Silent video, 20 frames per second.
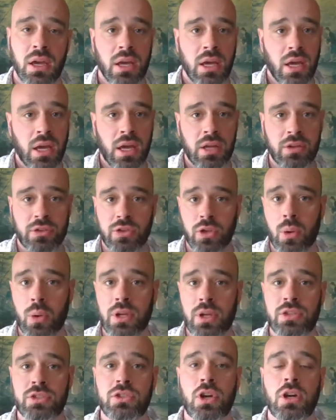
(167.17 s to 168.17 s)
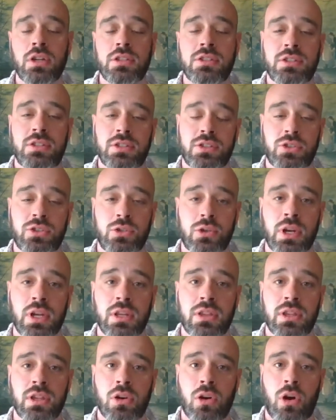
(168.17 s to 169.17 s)
And so it starts to
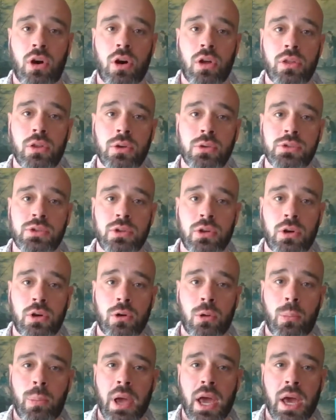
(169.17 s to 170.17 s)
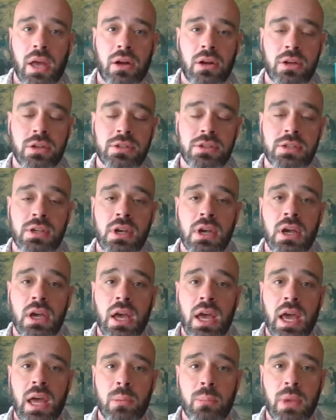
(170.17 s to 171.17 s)
strengthen all those neural patterns
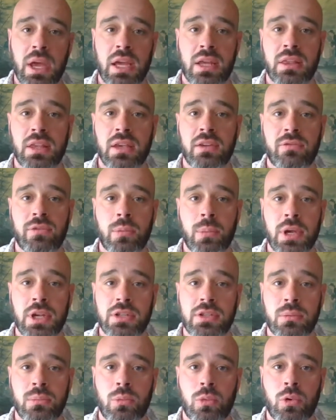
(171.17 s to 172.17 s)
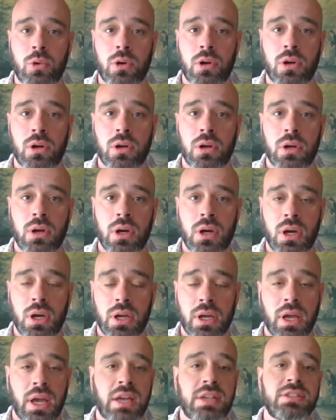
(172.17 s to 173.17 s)
and make the information more
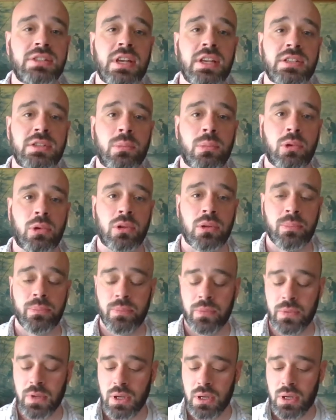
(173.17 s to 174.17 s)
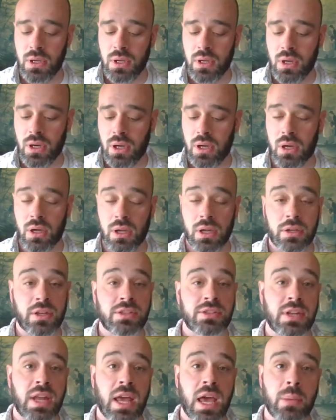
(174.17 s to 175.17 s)
accessible. It
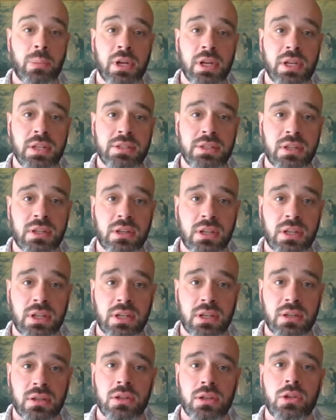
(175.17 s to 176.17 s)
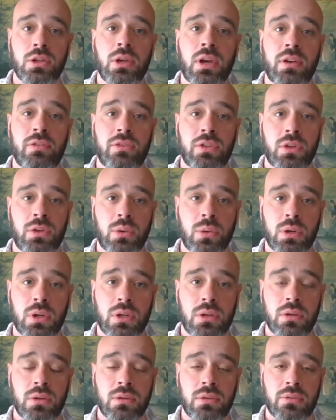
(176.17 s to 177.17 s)
doesn't happen instantly. You have to do
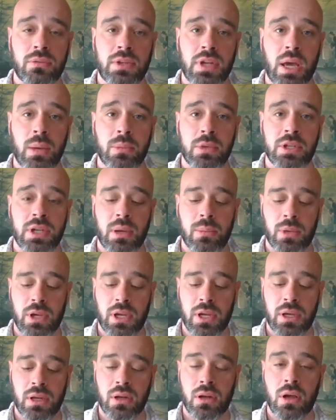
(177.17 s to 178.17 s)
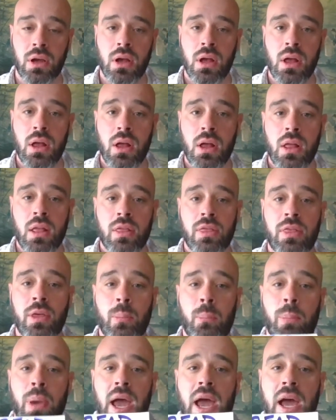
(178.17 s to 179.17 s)
it time and time again. The
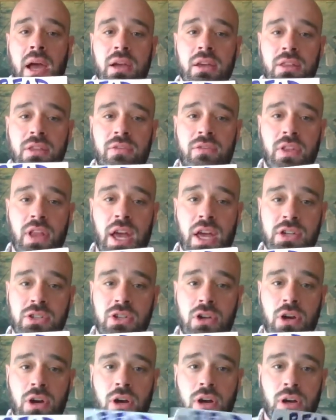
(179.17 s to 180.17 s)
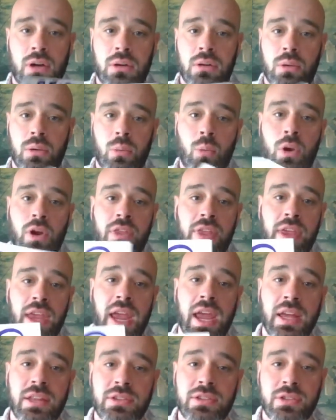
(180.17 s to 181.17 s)
back of the flashcard, where the
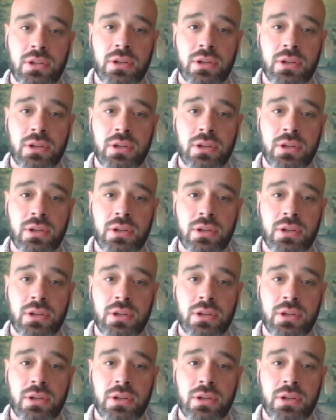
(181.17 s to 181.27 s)
answer